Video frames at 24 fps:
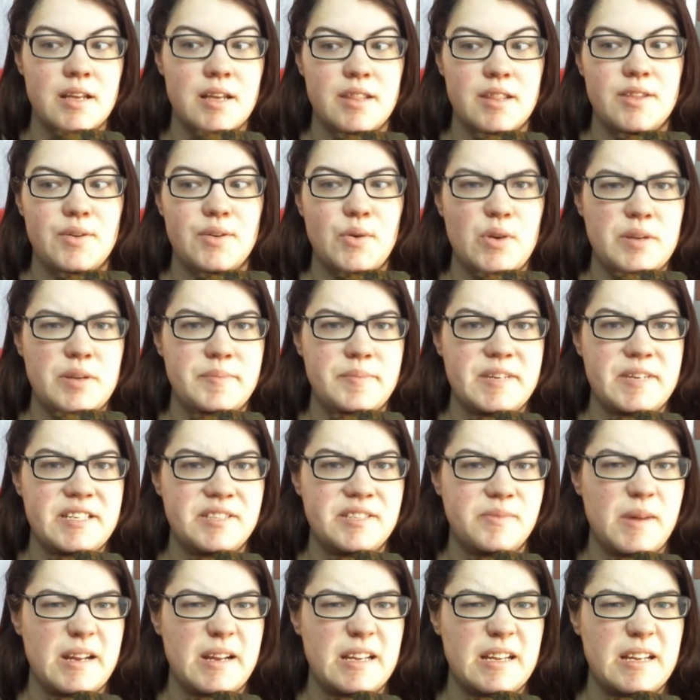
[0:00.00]
they're going to be
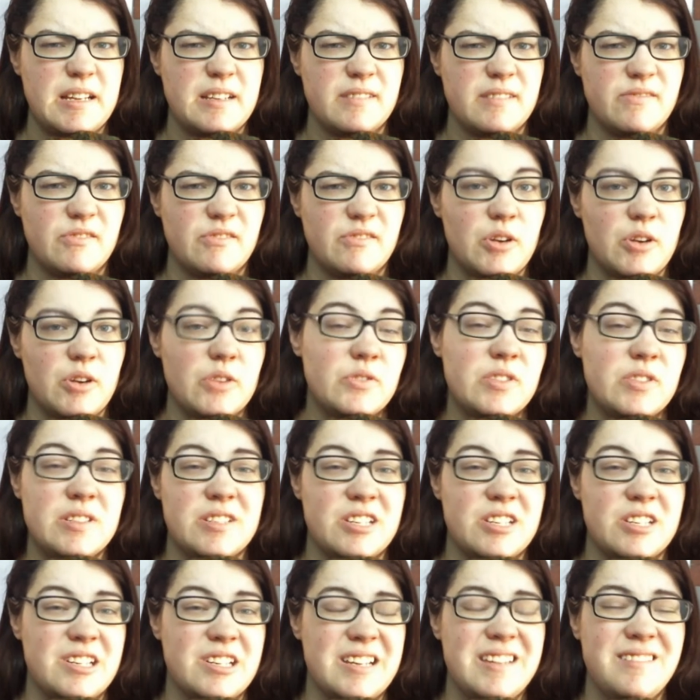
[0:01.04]
sweaty and gross and
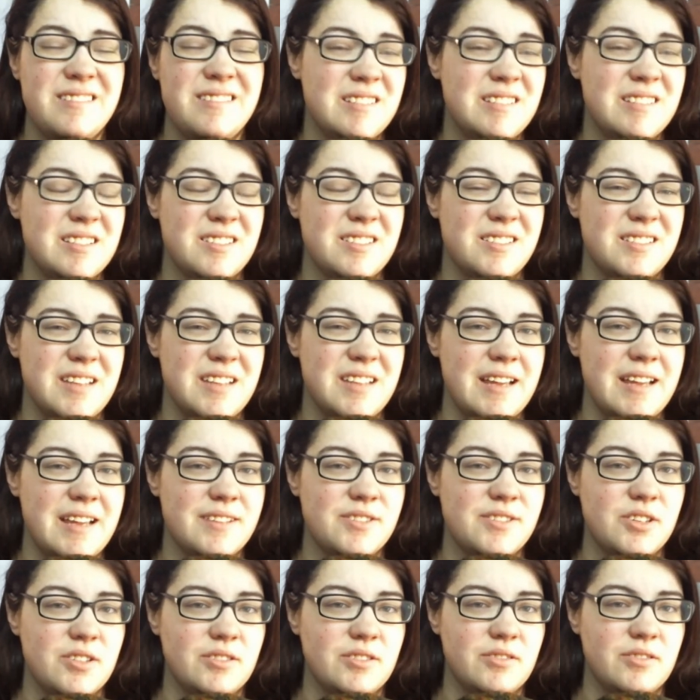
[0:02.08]
dirty, because hands
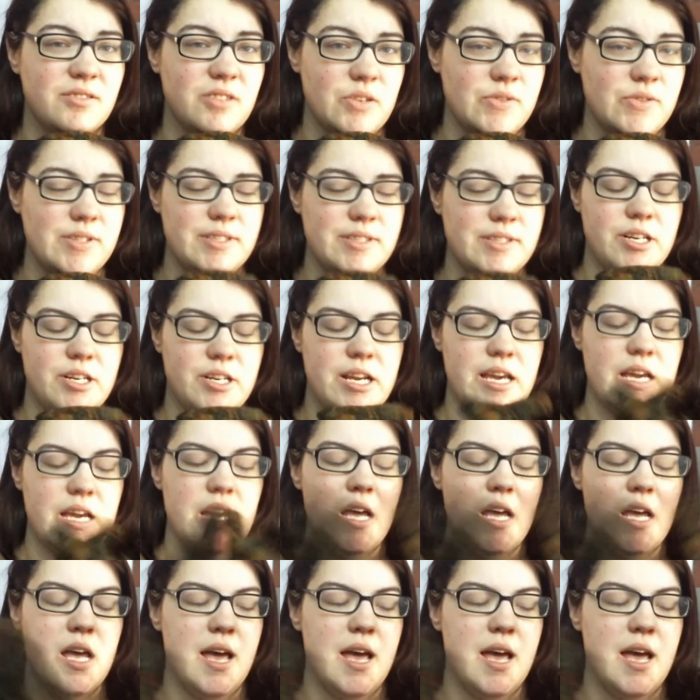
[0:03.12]
are gross and dirty,